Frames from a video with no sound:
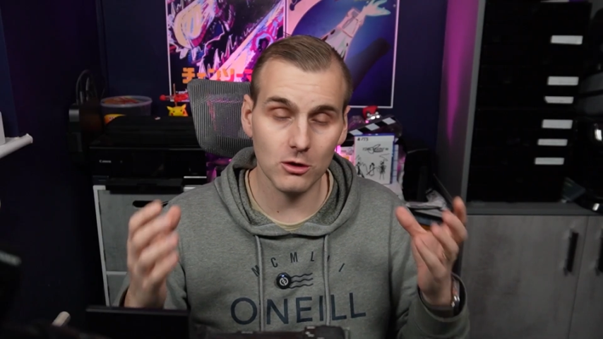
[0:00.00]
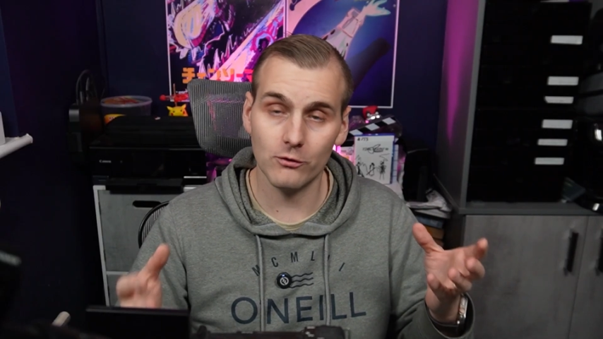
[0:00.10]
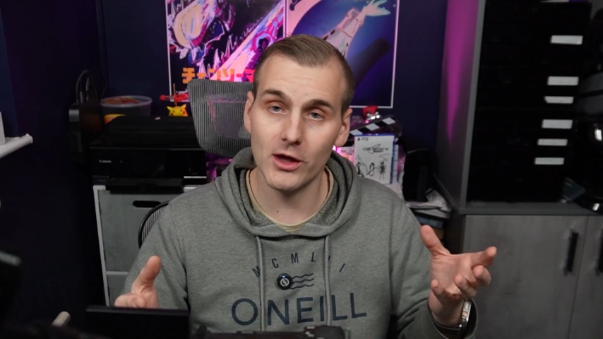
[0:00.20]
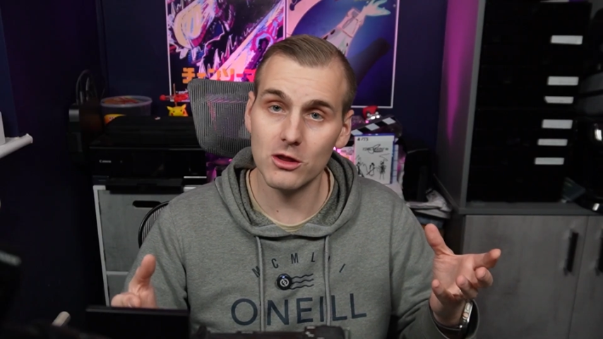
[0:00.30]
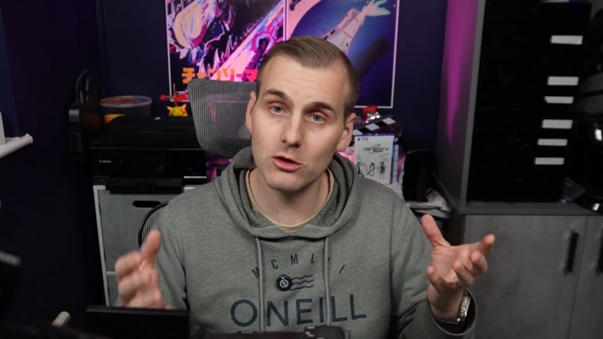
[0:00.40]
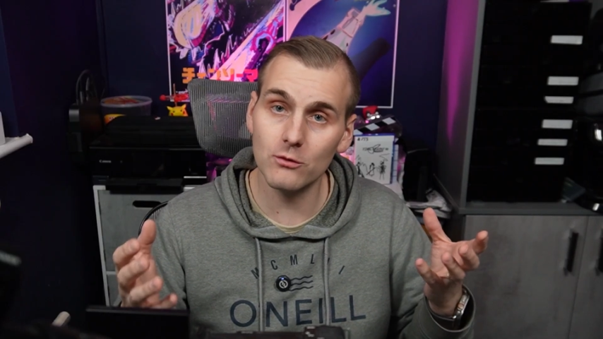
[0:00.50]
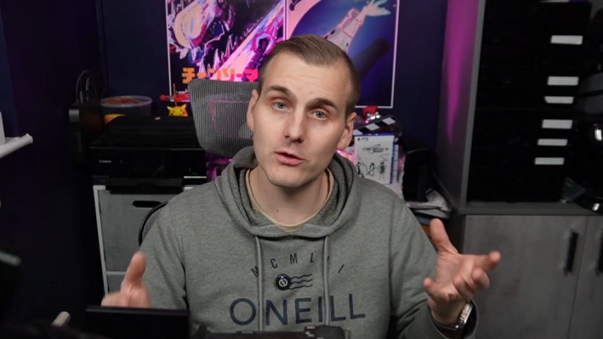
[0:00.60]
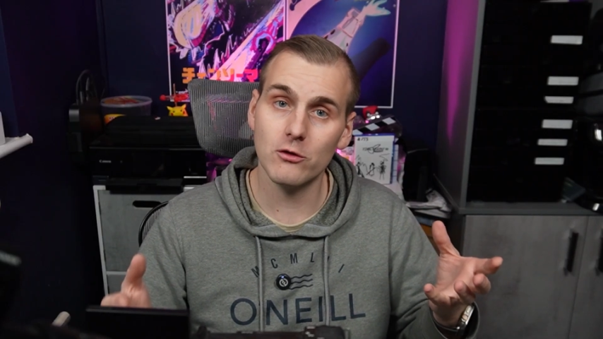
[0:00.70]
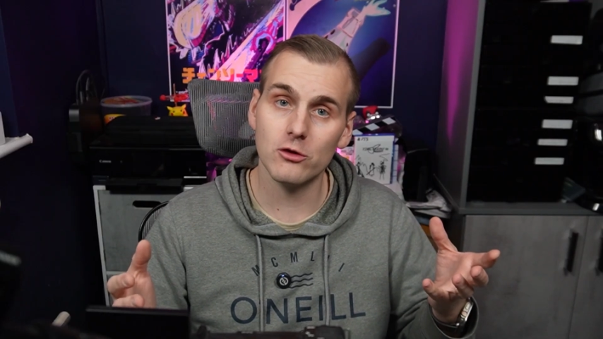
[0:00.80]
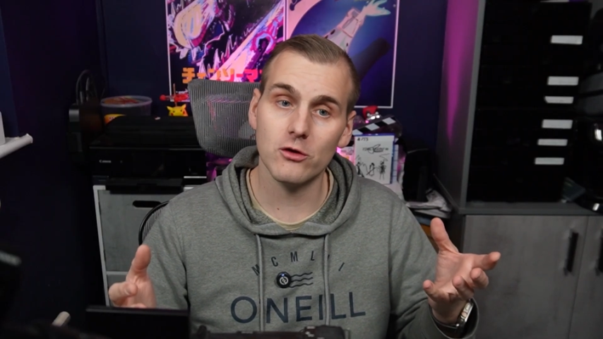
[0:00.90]
So if that's
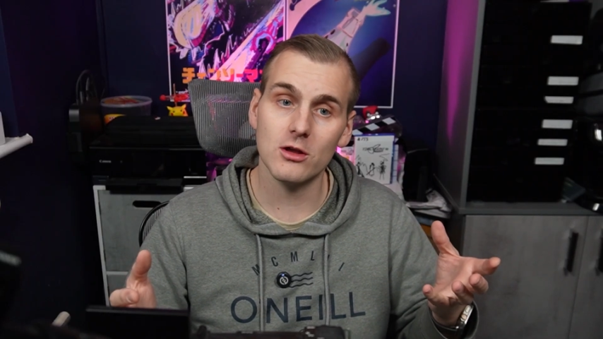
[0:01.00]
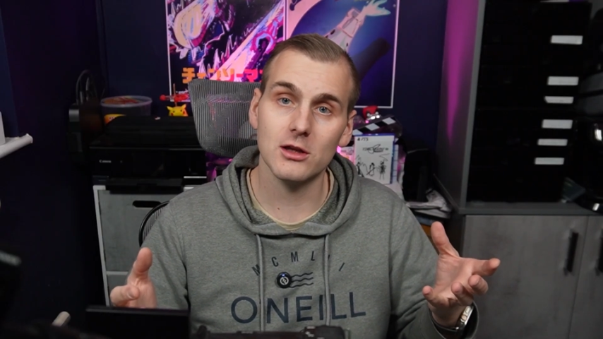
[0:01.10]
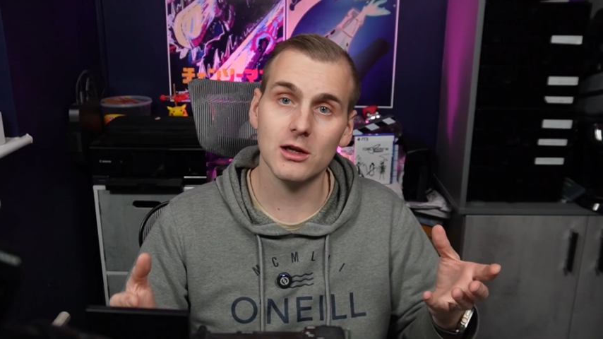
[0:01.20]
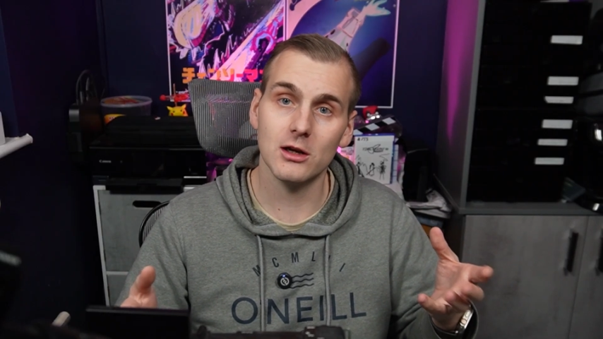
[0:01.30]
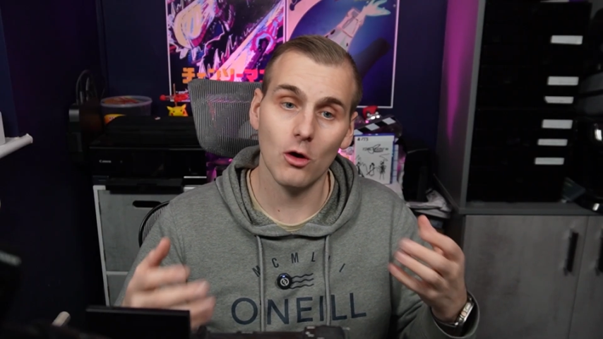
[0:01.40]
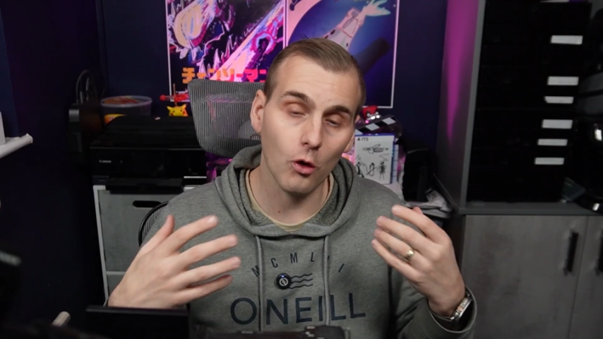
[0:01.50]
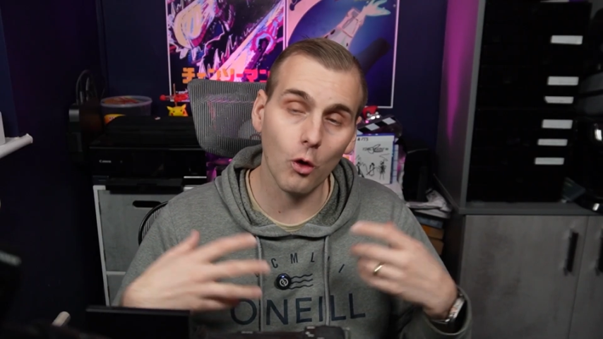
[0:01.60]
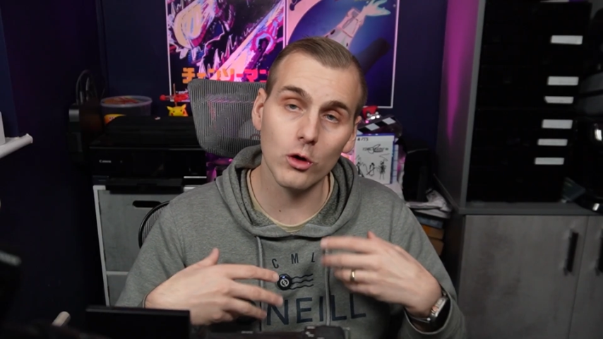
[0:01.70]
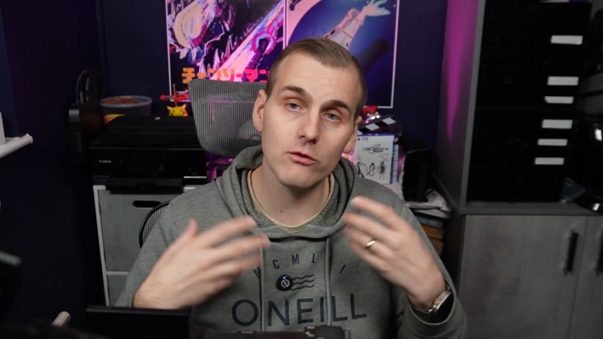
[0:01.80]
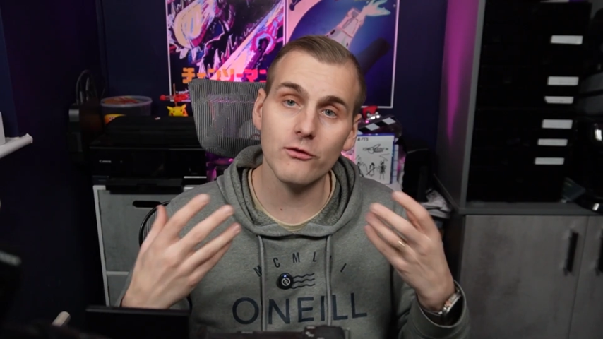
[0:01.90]
something you're interested in
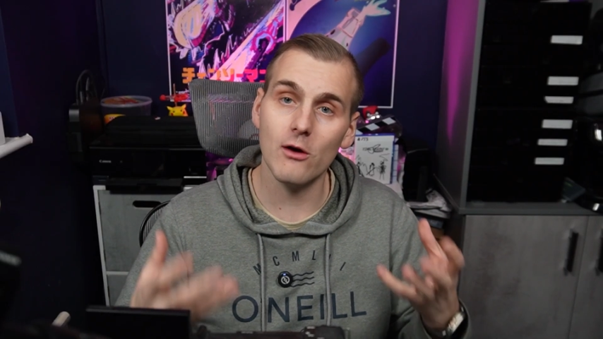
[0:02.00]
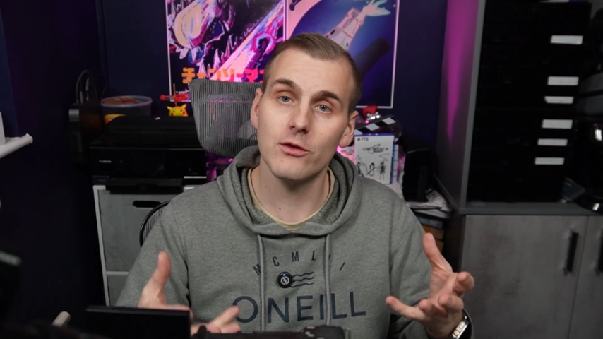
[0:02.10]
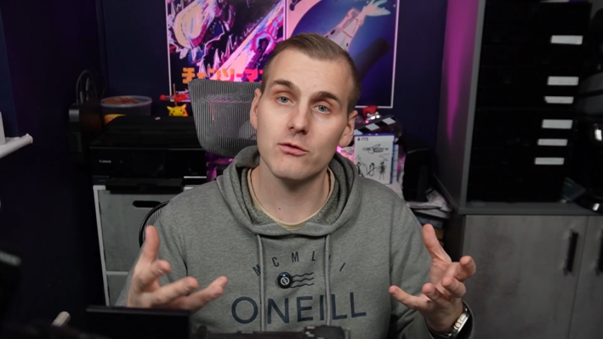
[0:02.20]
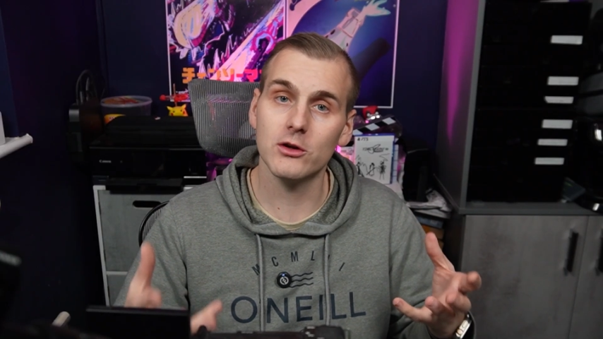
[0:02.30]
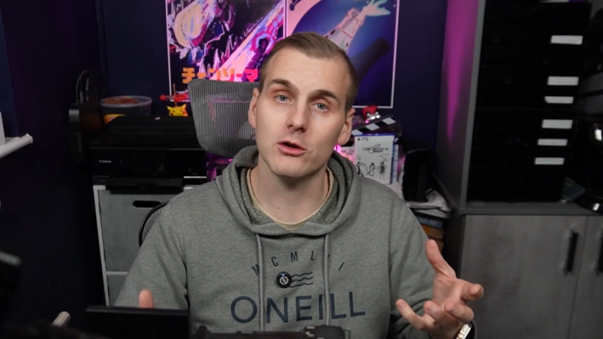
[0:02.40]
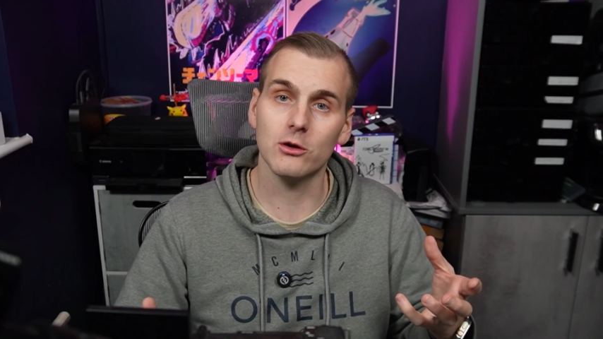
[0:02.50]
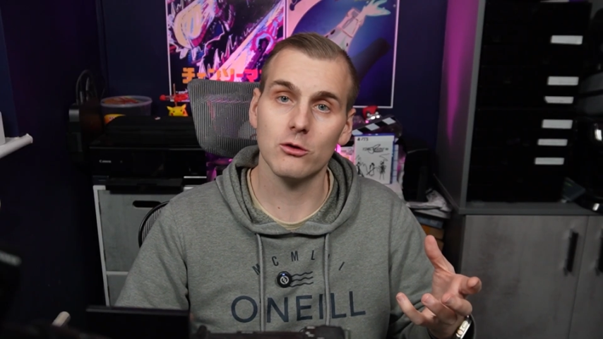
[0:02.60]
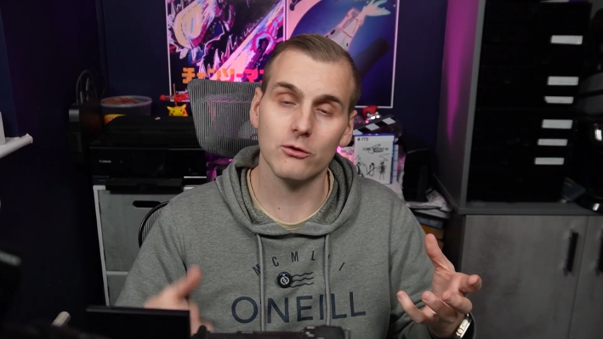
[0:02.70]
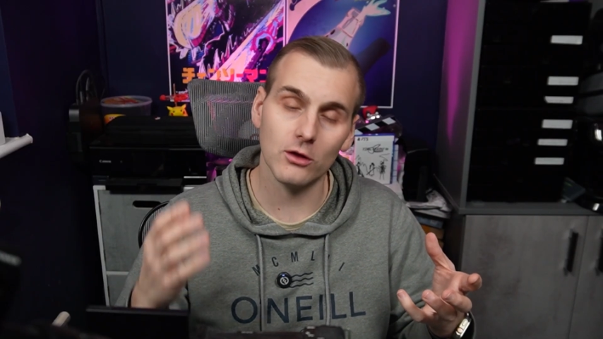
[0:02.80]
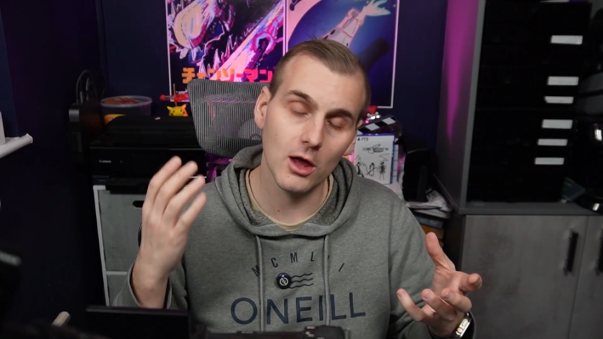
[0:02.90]
or you found this video
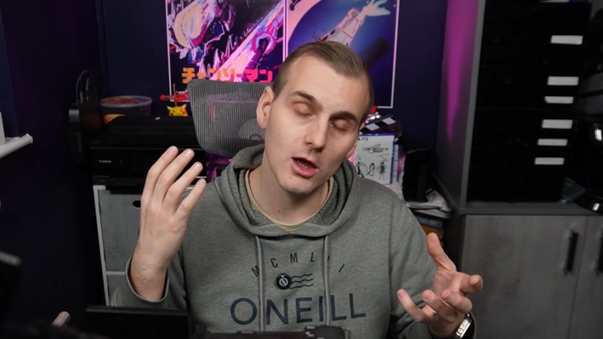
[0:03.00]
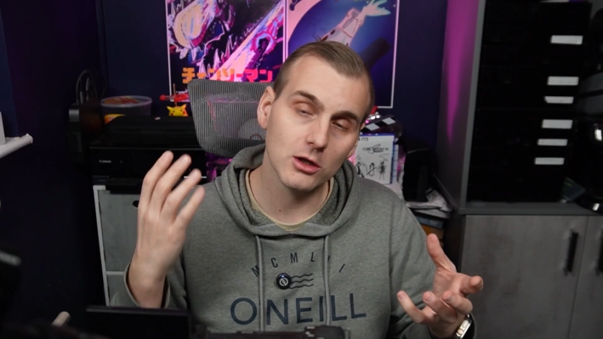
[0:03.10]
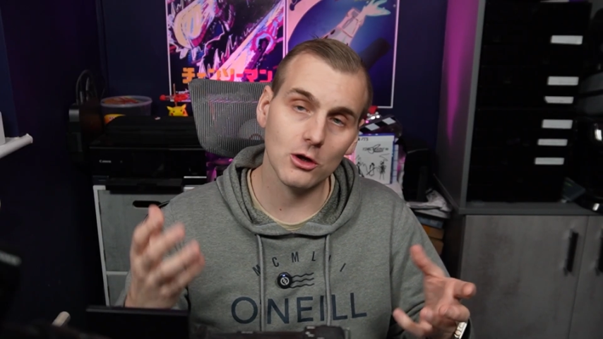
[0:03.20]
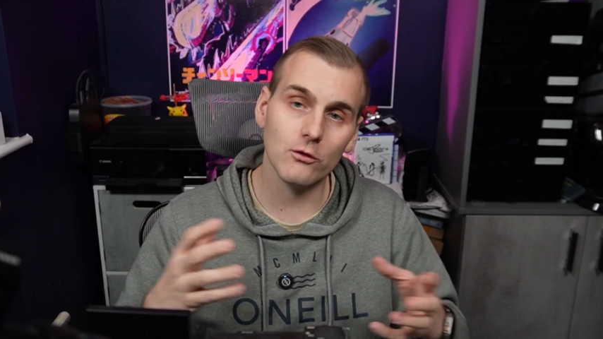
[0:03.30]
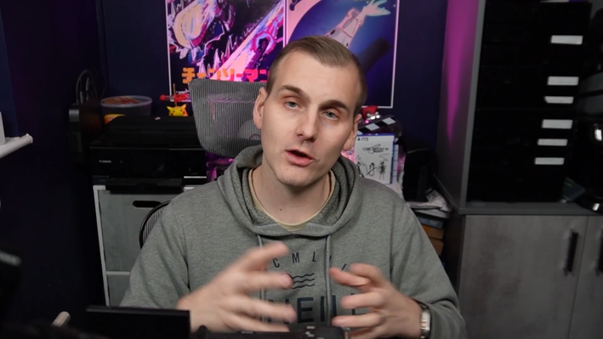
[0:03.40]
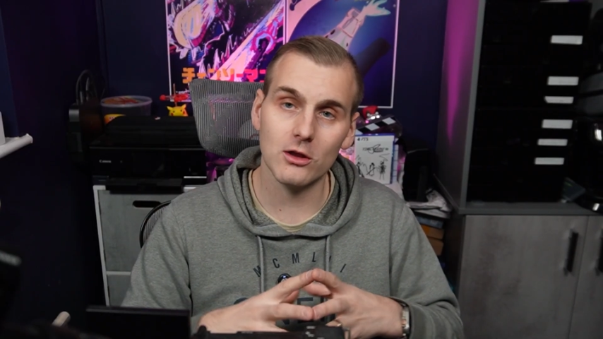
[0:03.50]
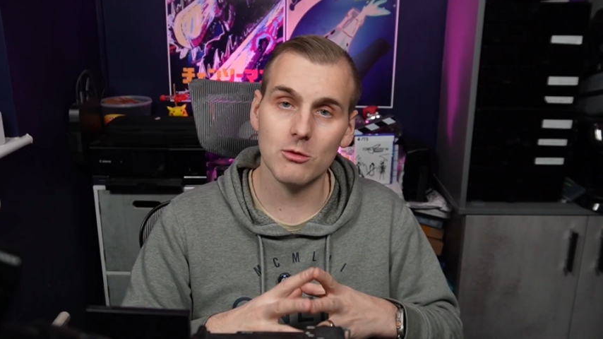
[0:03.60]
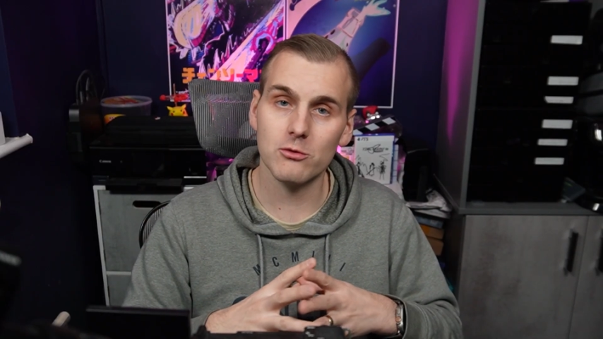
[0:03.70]
useful, don't forget to